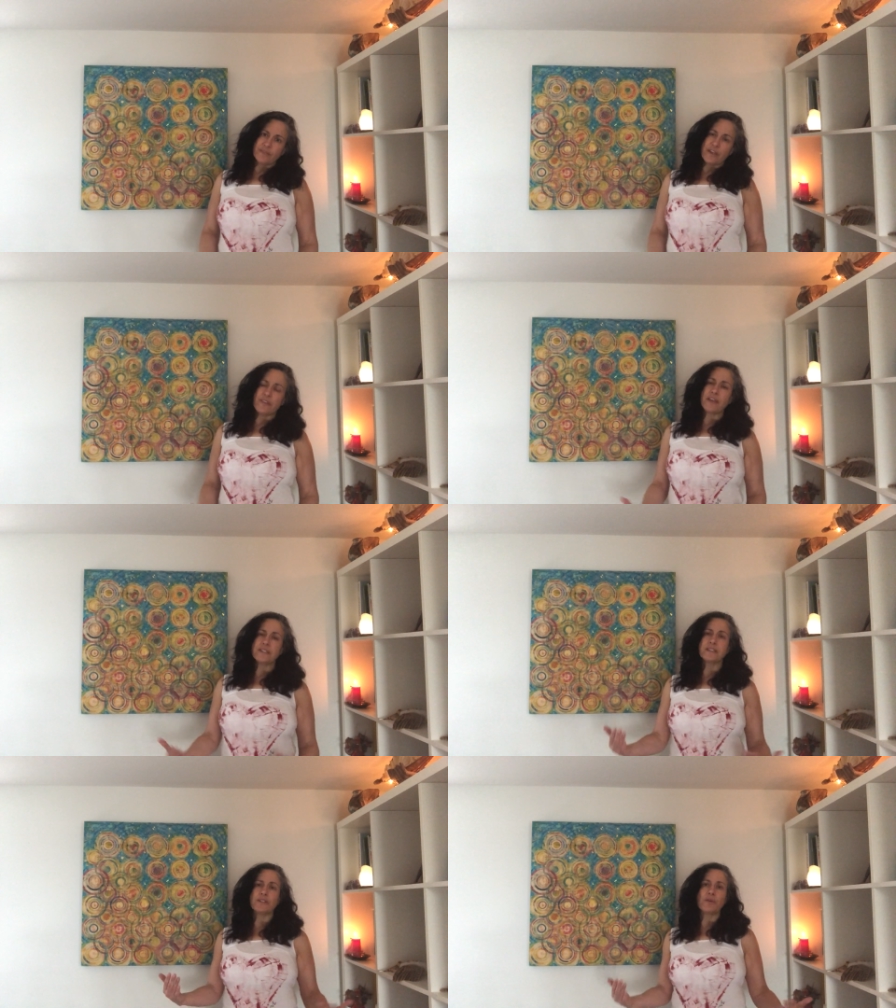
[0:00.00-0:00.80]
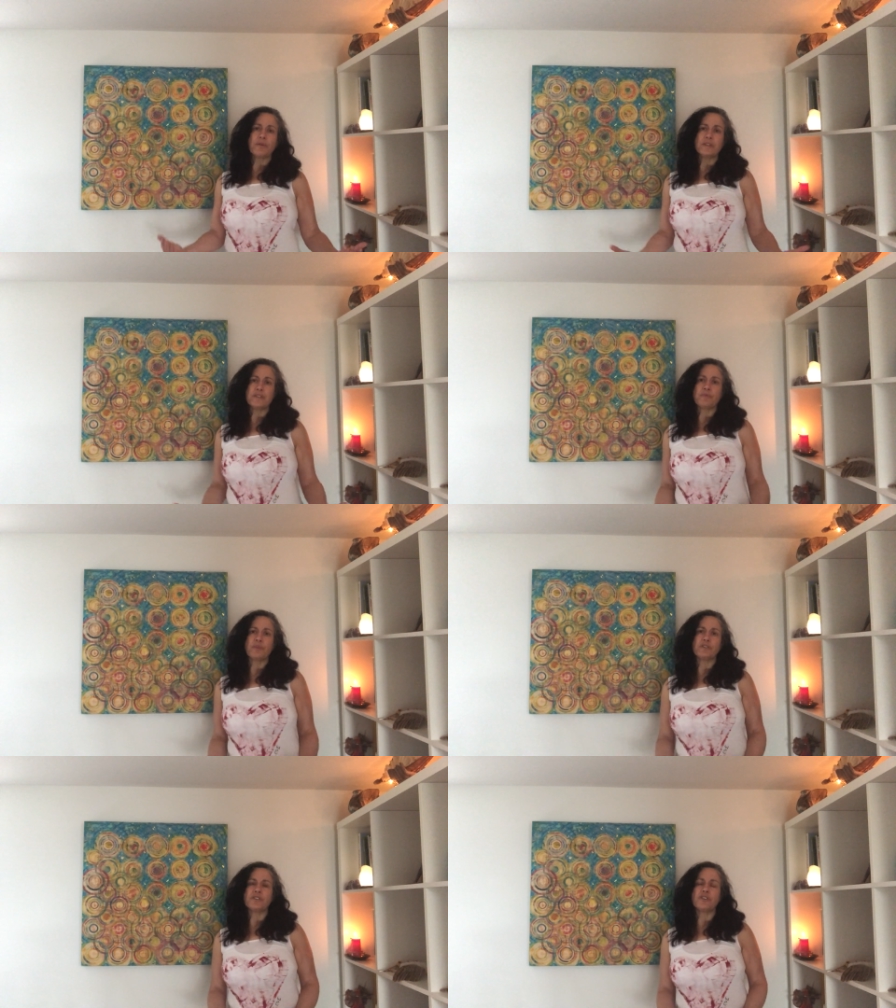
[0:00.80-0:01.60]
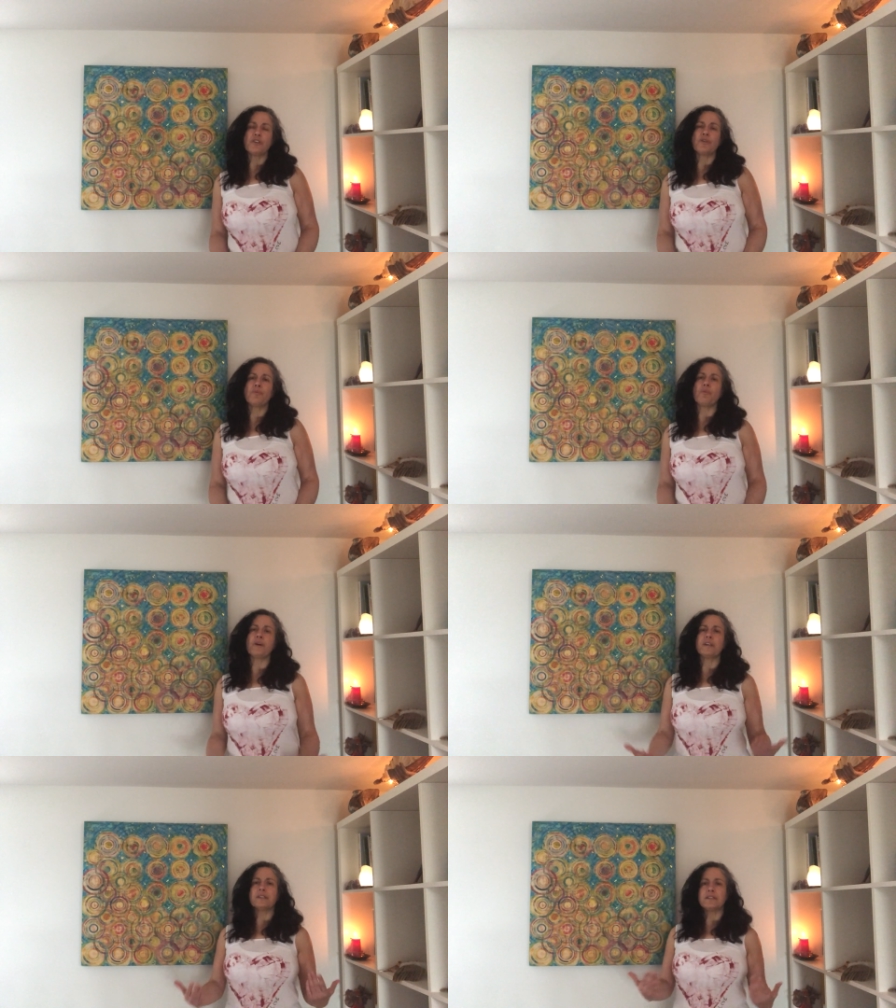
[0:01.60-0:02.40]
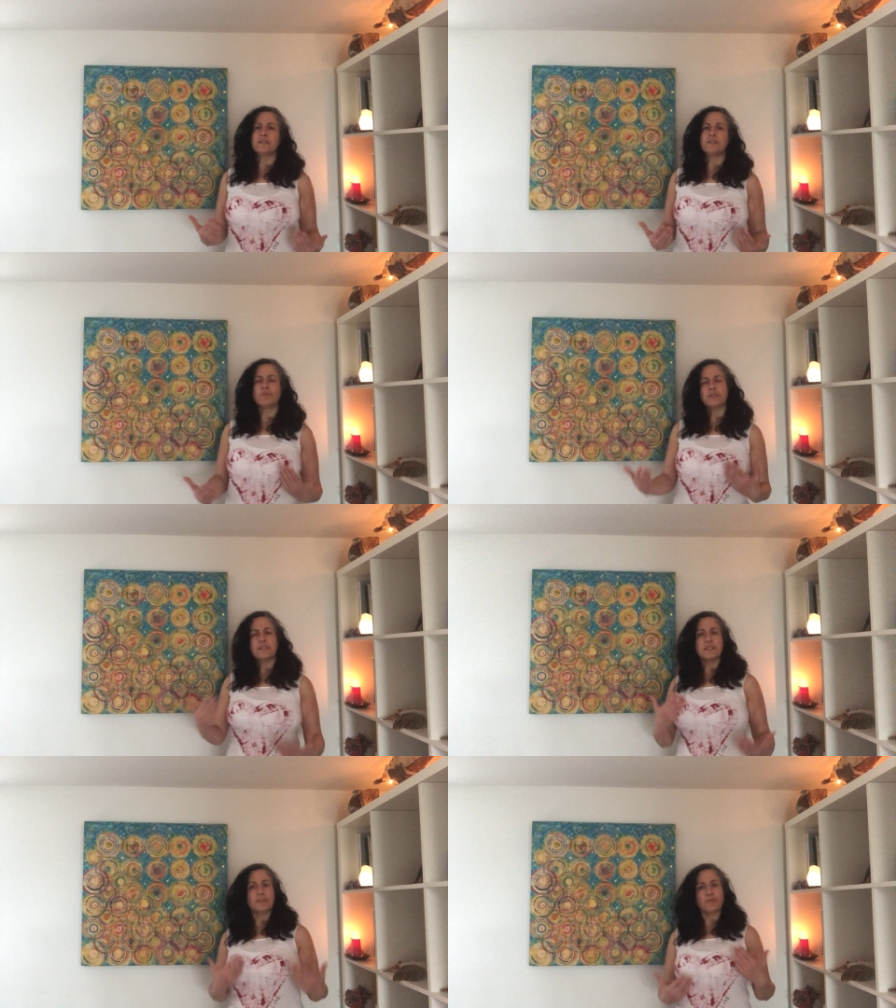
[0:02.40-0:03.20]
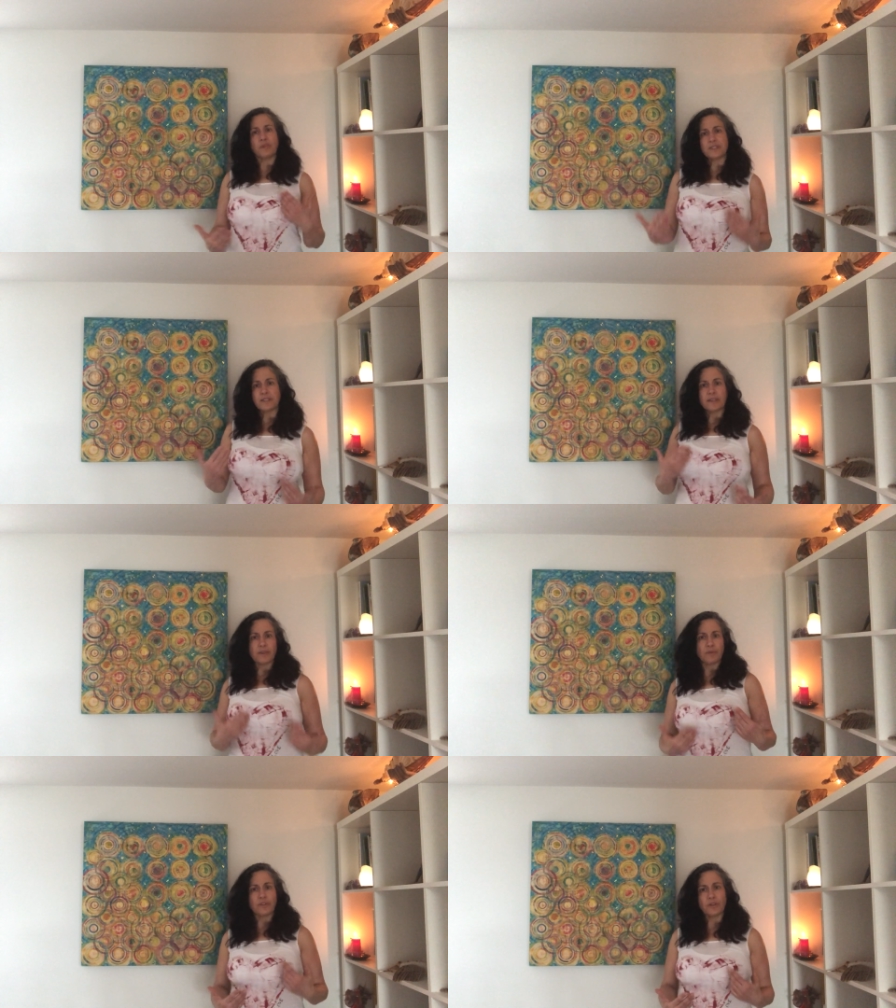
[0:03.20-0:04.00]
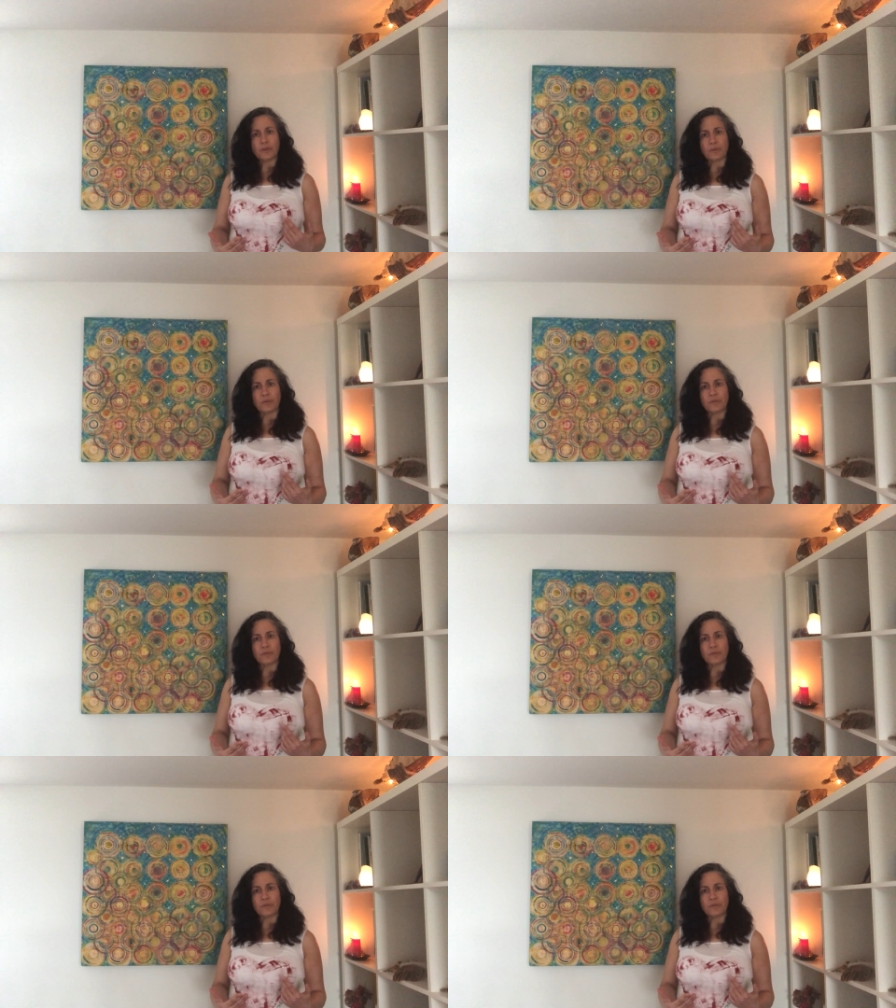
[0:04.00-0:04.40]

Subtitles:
And that's always important to know what doesn't resonate with you.